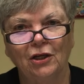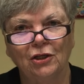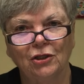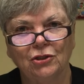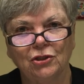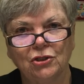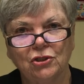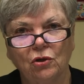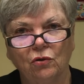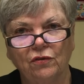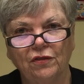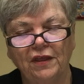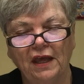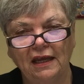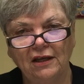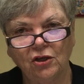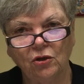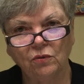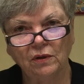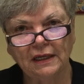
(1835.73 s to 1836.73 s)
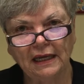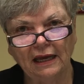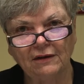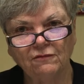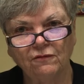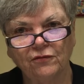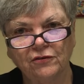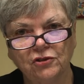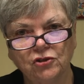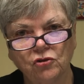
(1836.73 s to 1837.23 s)
So thank you again
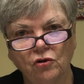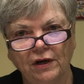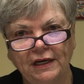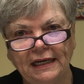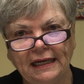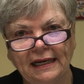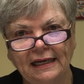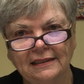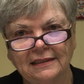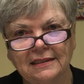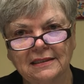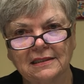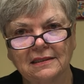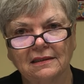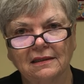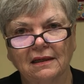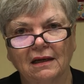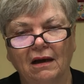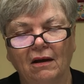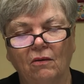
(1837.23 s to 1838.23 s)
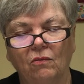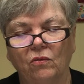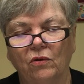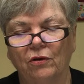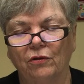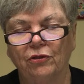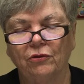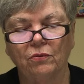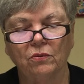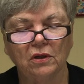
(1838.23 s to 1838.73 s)
for joining us. We're
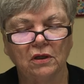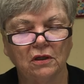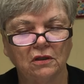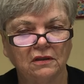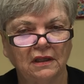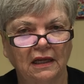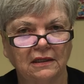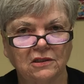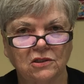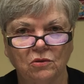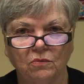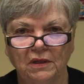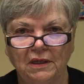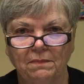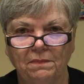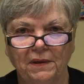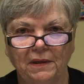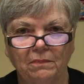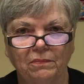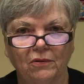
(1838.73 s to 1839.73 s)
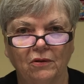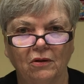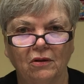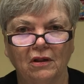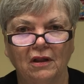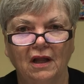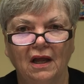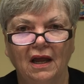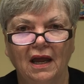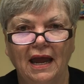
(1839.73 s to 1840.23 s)
thrilled that so many people
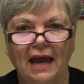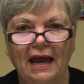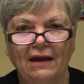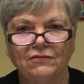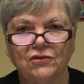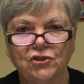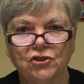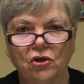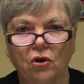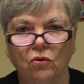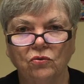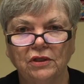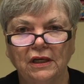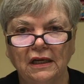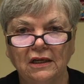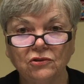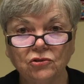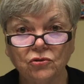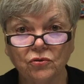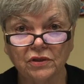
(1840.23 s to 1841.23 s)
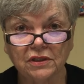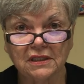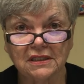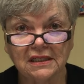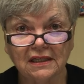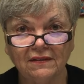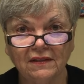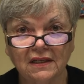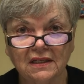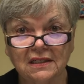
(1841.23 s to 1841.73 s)
have shown interest
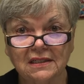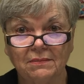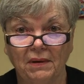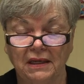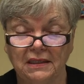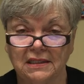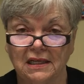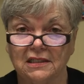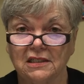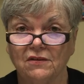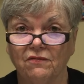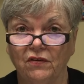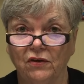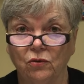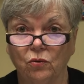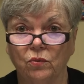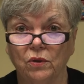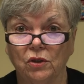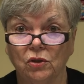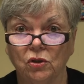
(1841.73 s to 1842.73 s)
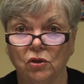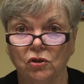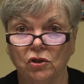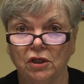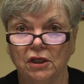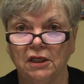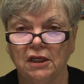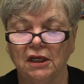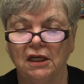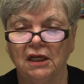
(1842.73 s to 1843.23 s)
in this. It makes us feel real
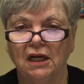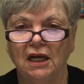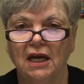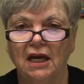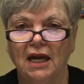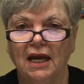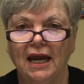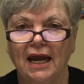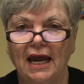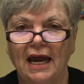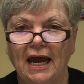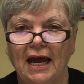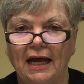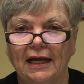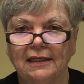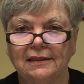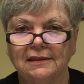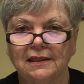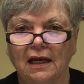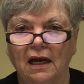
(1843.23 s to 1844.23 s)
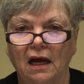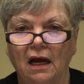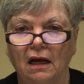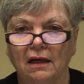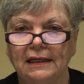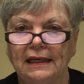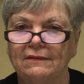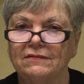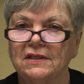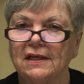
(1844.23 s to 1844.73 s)
good and
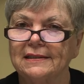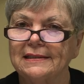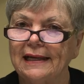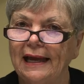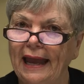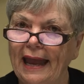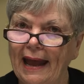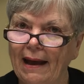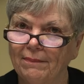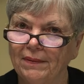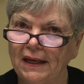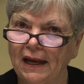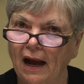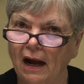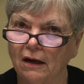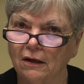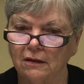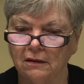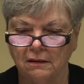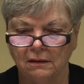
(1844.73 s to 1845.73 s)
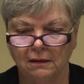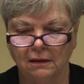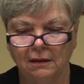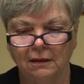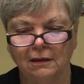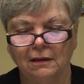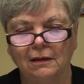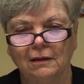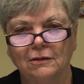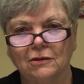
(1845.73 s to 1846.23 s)
gives us a happy heart.
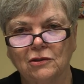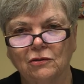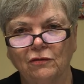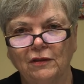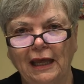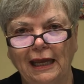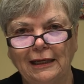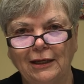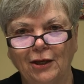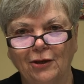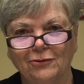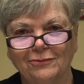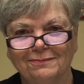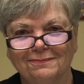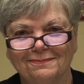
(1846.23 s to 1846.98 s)
So thank you.